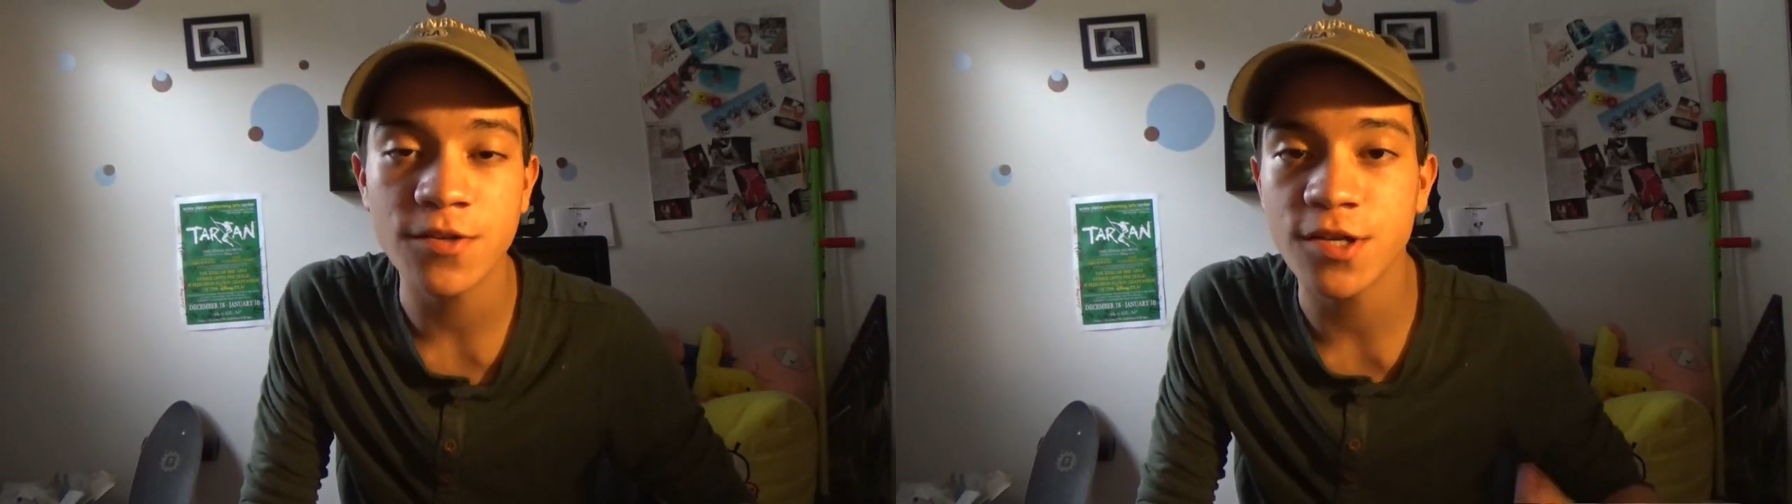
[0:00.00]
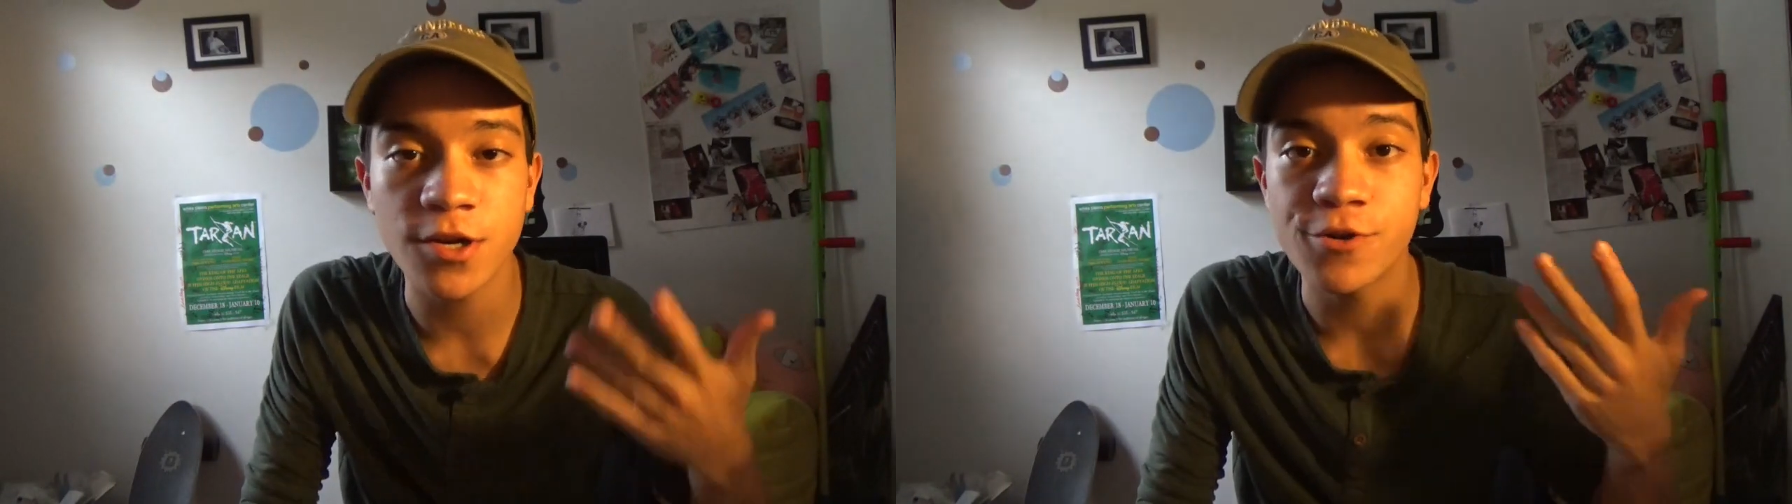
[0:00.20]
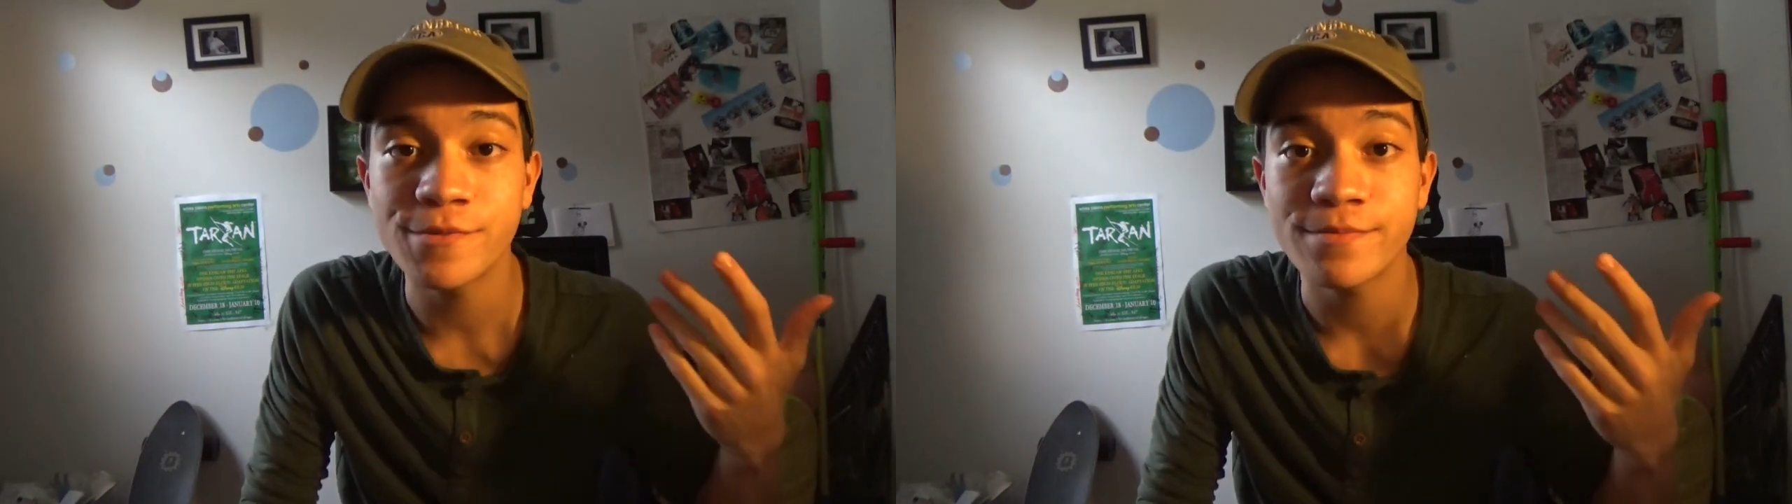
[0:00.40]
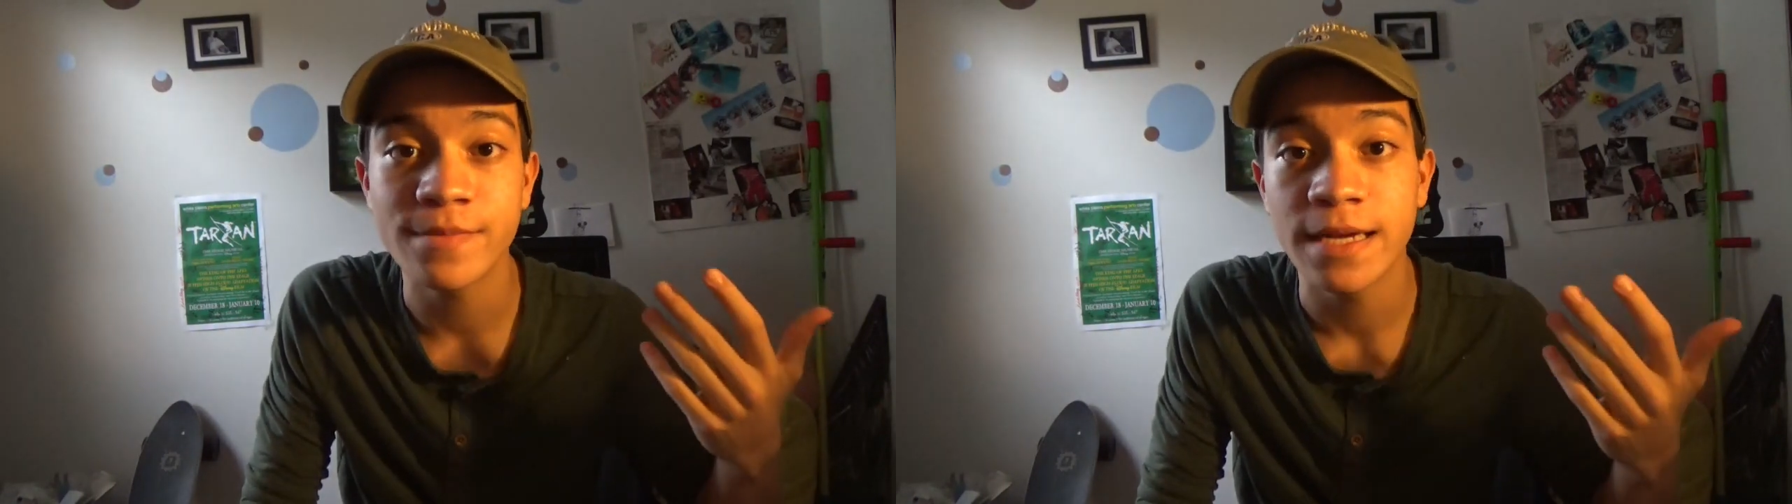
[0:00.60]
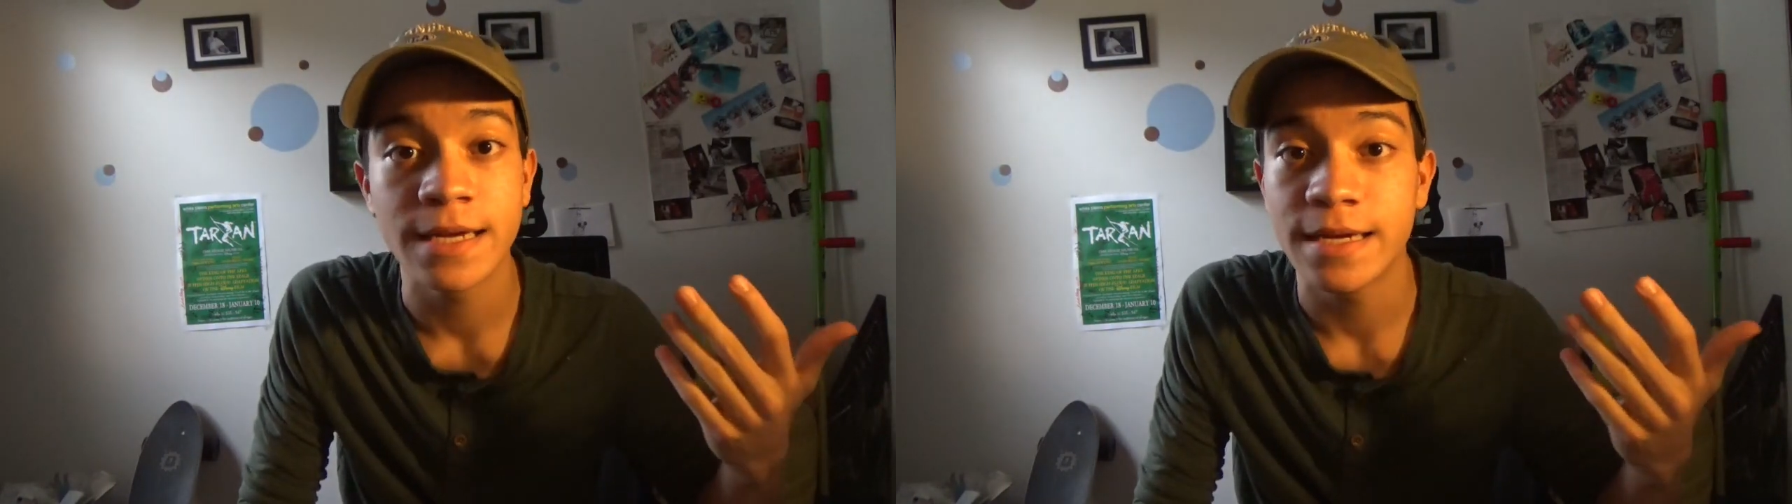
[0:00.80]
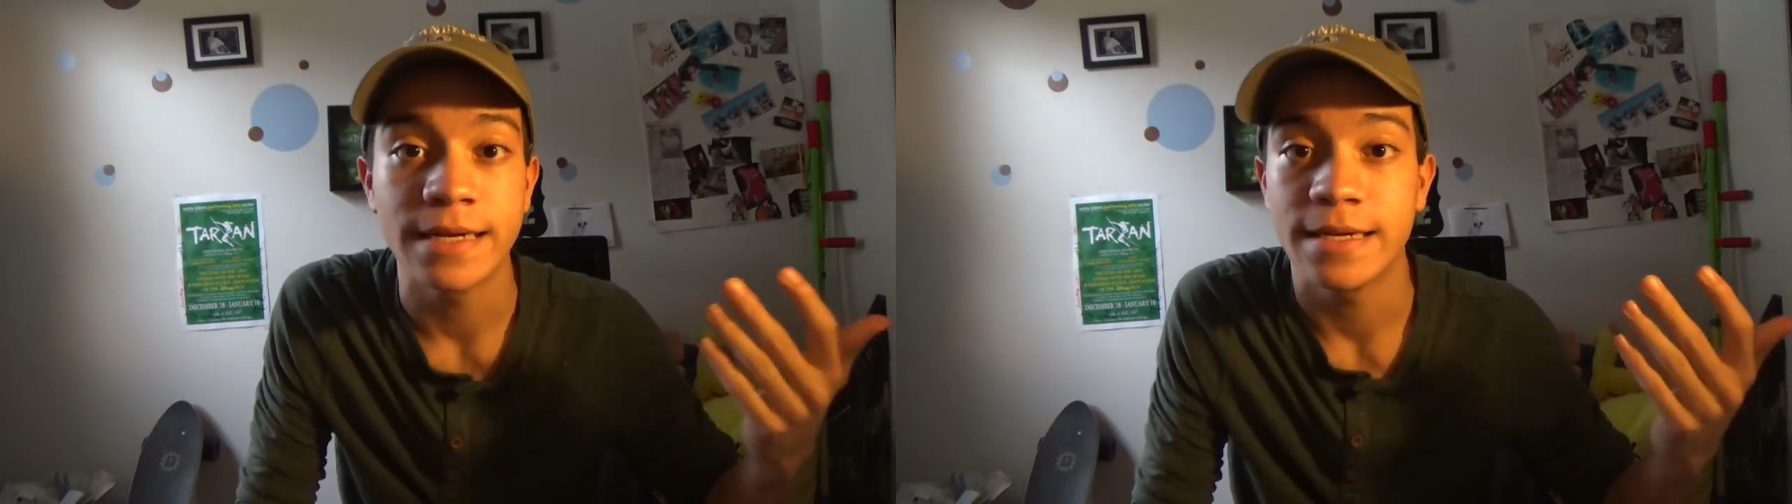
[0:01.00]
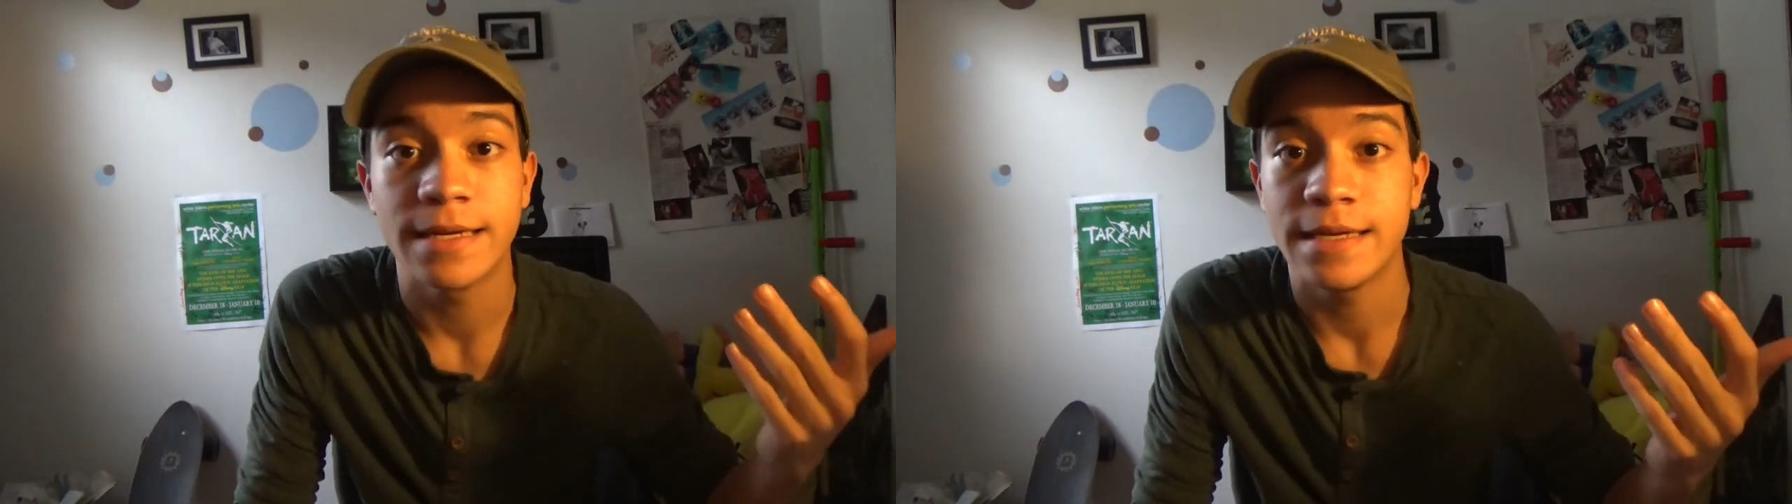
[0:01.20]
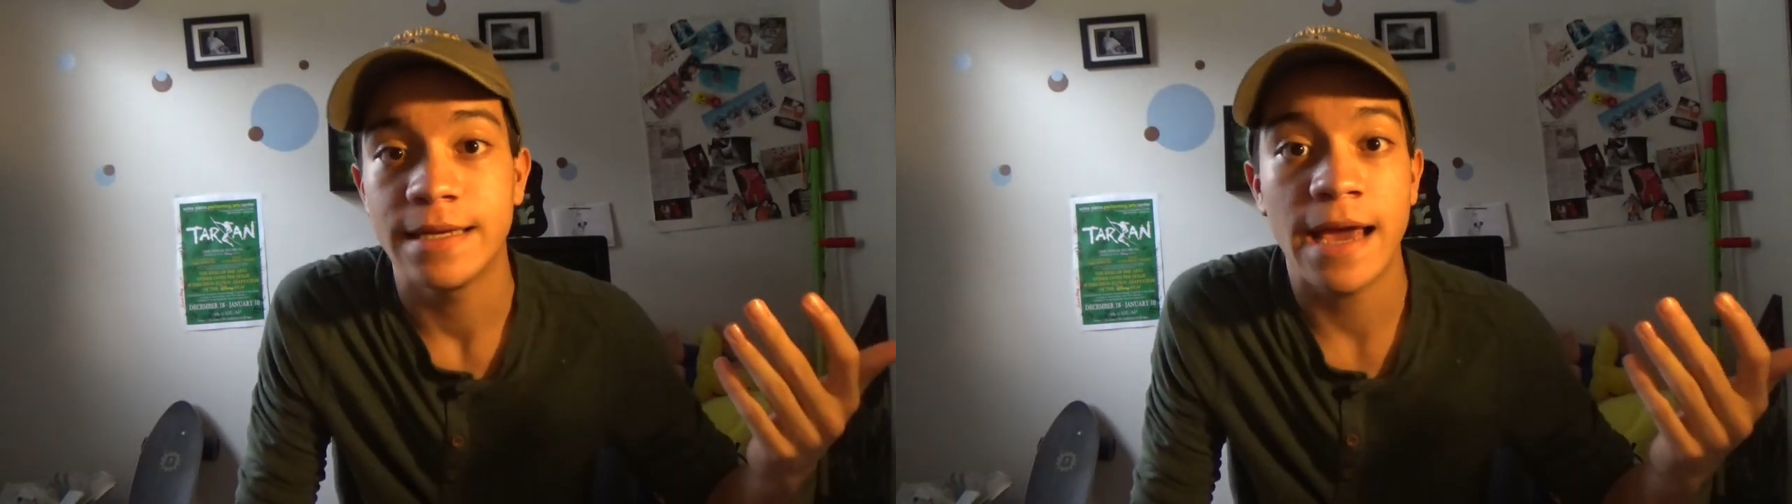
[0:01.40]
so
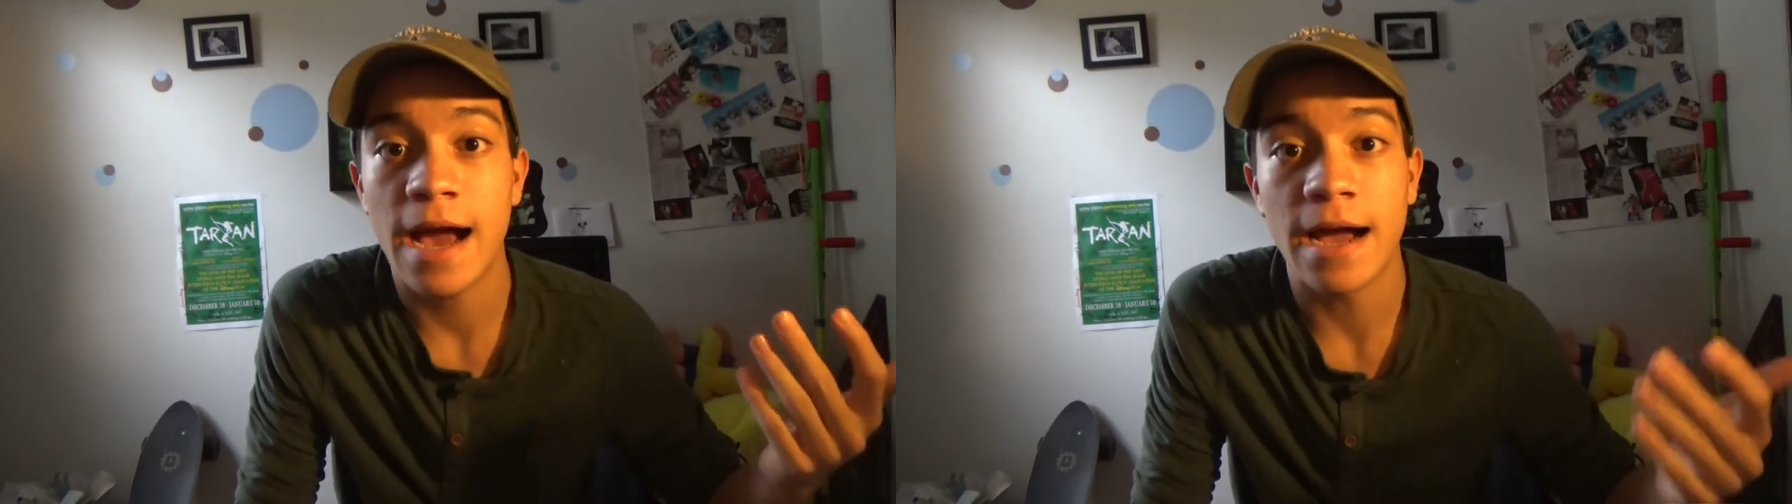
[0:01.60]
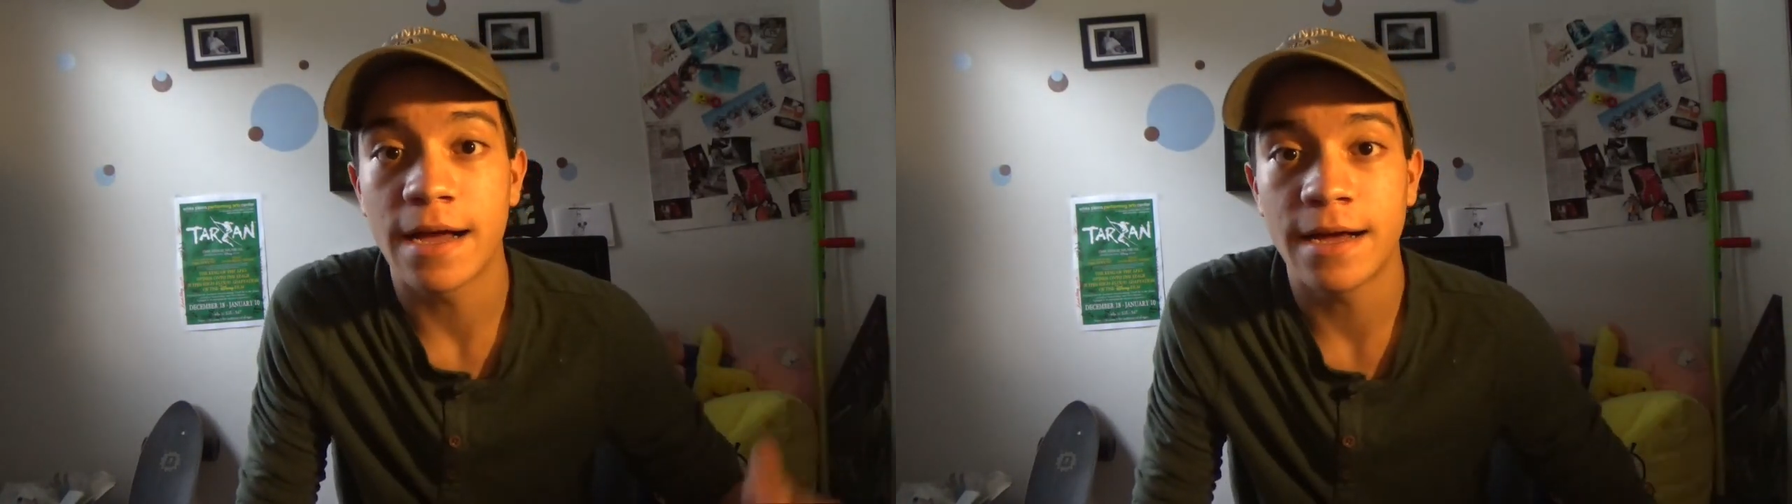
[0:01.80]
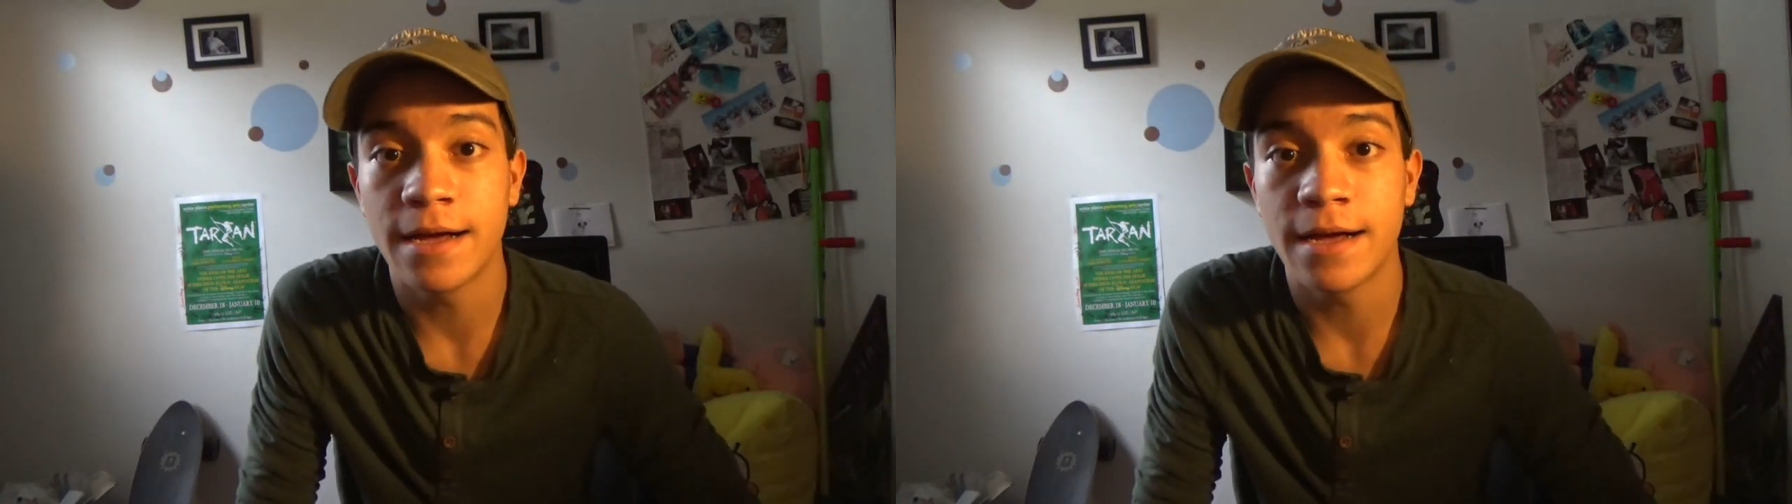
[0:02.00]
yeah.